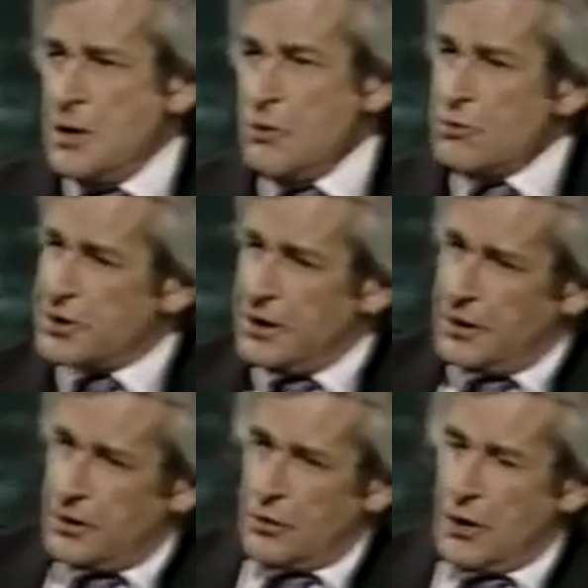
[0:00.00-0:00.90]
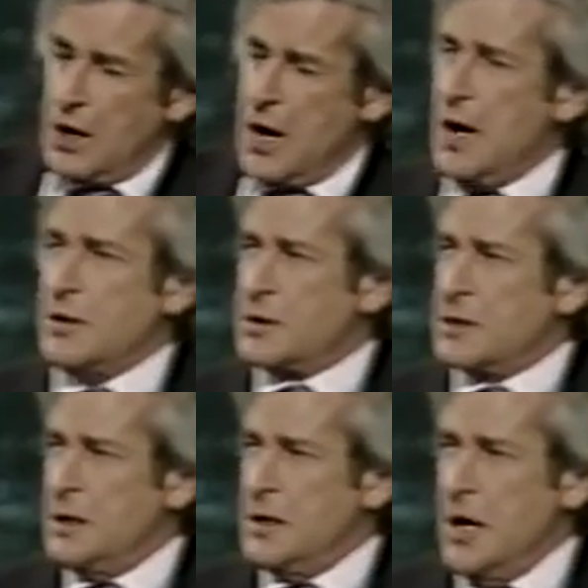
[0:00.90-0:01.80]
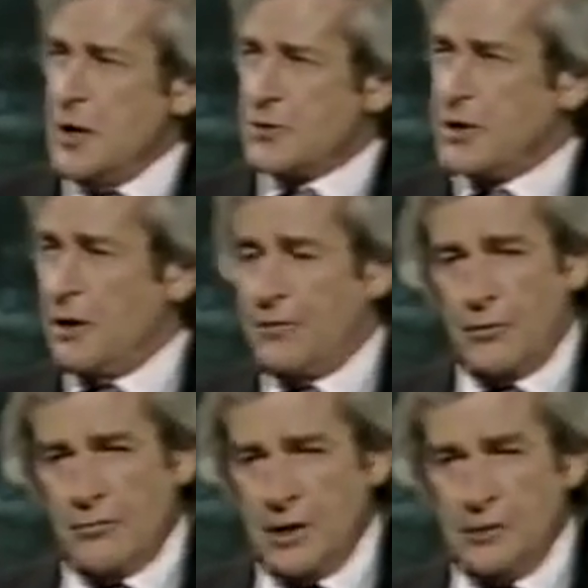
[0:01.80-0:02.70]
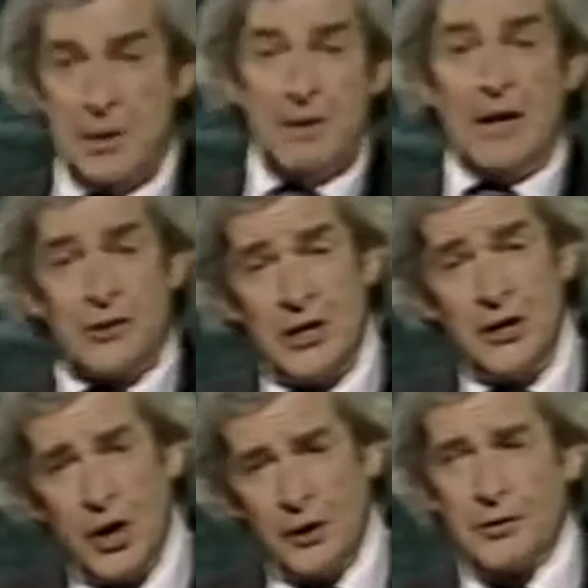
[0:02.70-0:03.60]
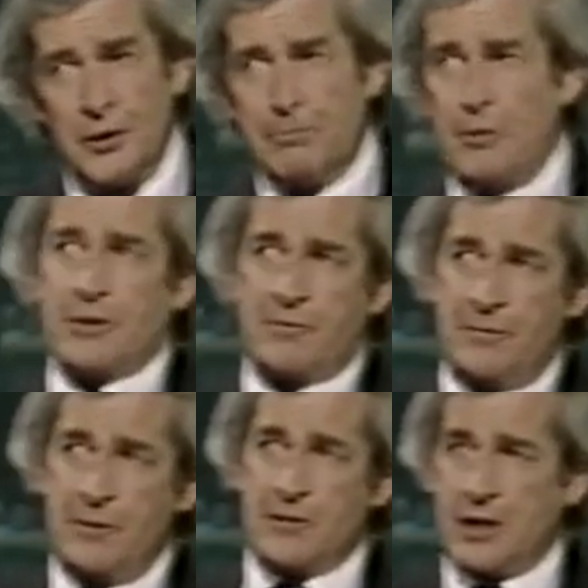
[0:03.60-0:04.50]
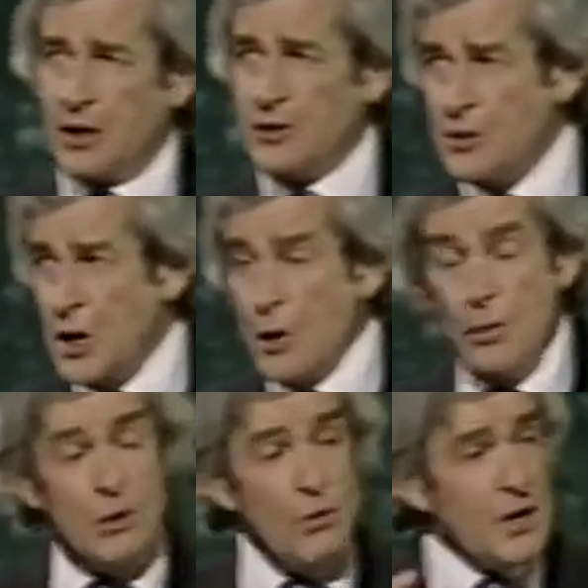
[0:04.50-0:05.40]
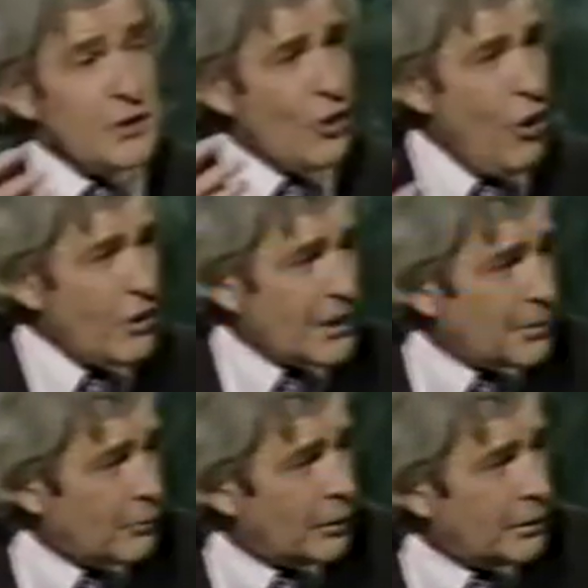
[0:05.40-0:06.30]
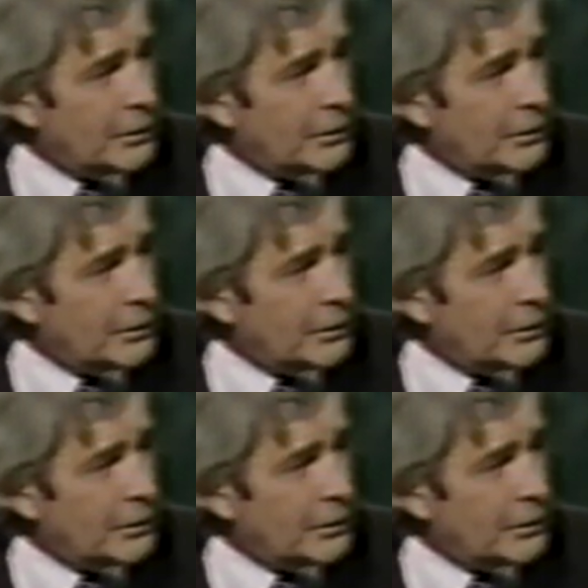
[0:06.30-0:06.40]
You were sitting in your house, and your telephone rings. We have actually got to the point of sophistication. We don't want to talk anymore.